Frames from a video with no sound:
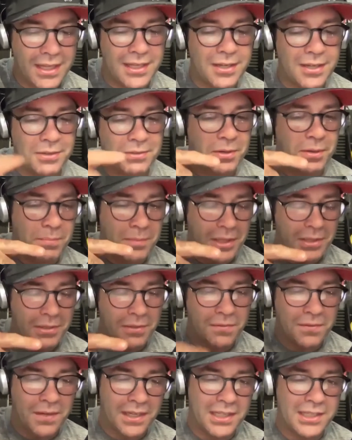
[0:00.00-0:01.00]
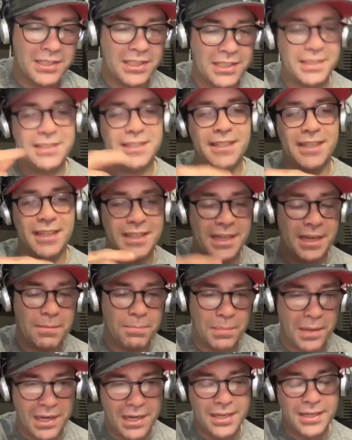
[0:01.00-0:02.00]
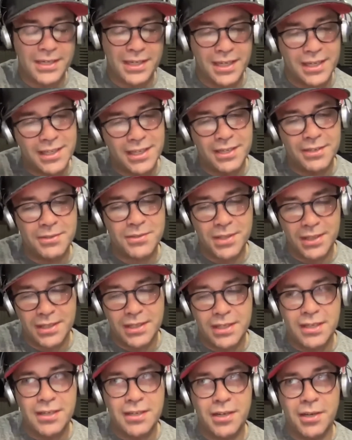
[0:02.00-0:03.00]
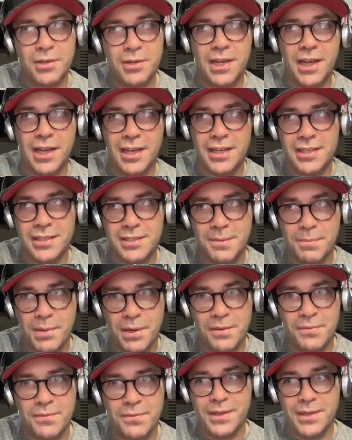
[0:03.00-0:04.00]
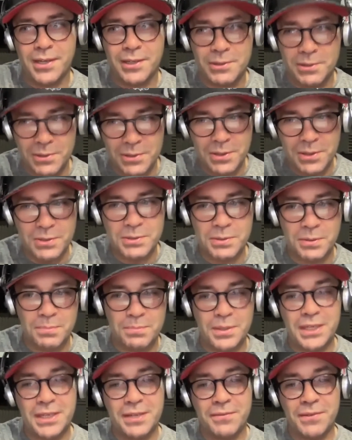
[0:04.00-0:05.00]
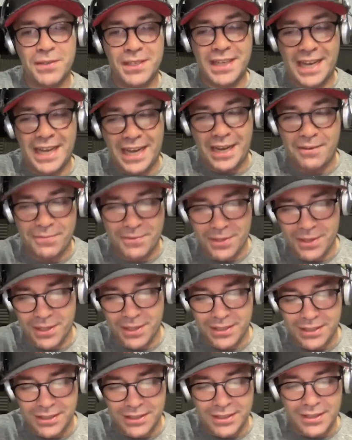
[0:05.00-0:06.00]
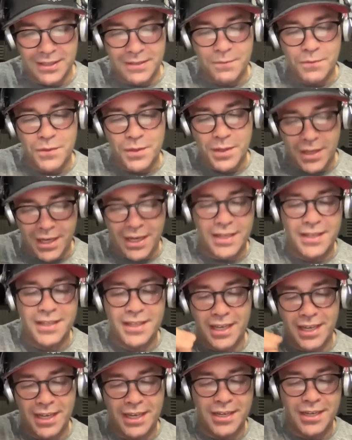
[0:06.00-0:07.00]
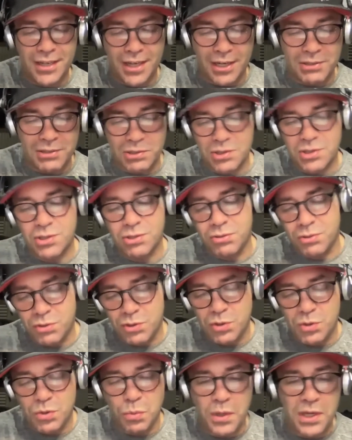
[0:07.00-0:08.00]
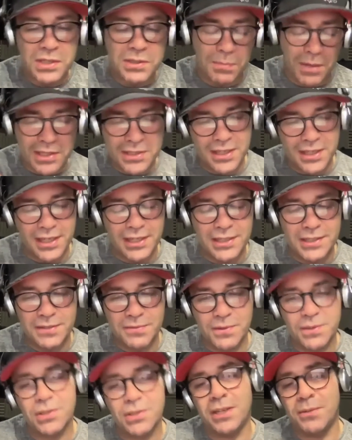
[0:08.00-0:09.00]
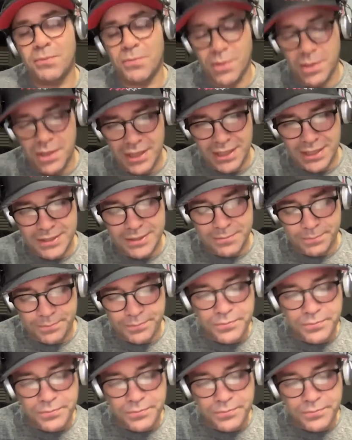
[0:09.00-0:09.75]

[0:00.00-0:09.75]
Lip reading: then that got me enough energy to then get back. And then I was like, okay, there's a bit of a glucose dump even after. And then I just tweaked my settings for like running.